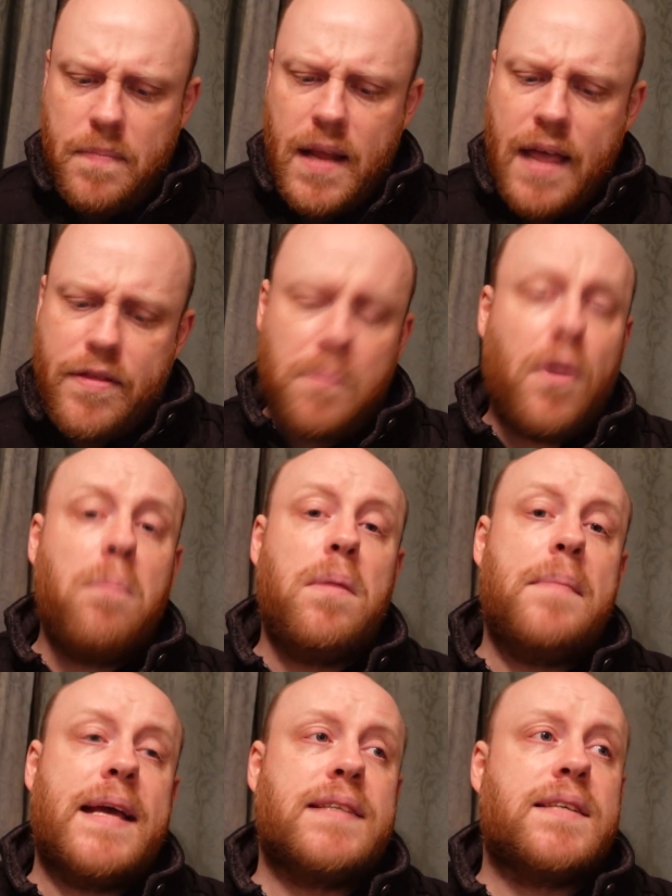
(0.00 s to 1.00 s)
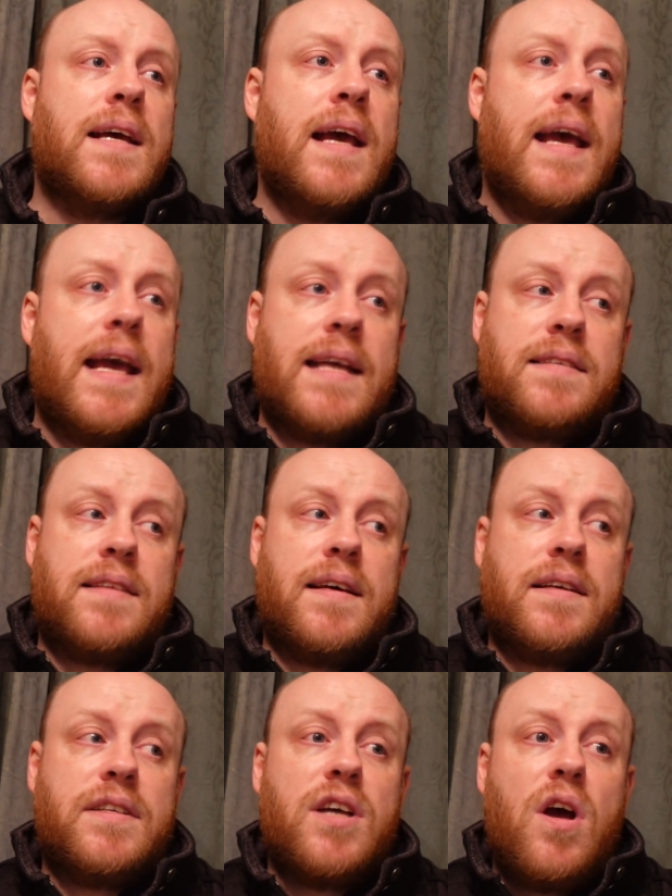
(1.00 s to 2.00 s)
And the problem is
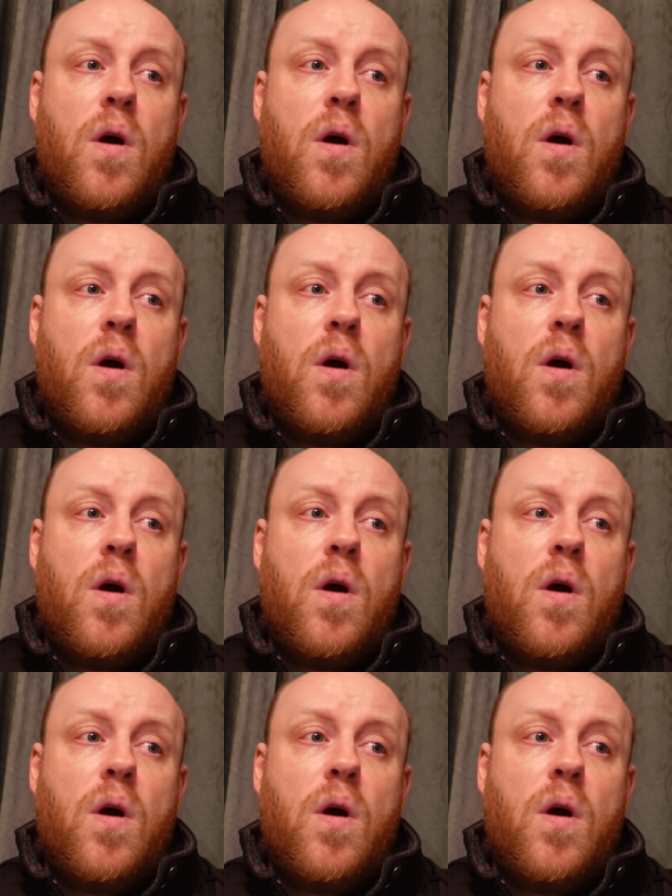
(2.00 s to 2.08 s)
that